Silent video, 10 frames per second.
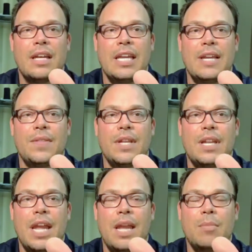In the
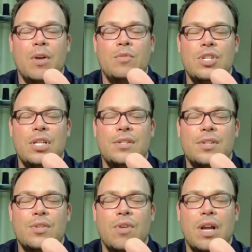name of
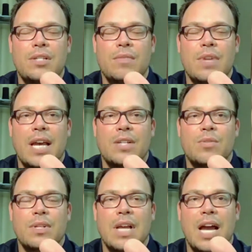Jesus Christ of
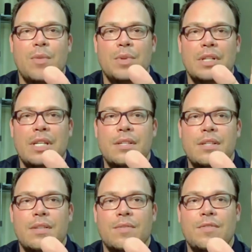Nazareth, I release
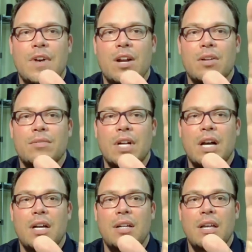the fire of
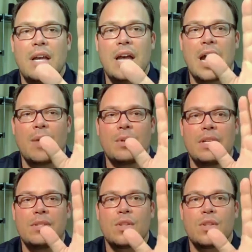God. I release the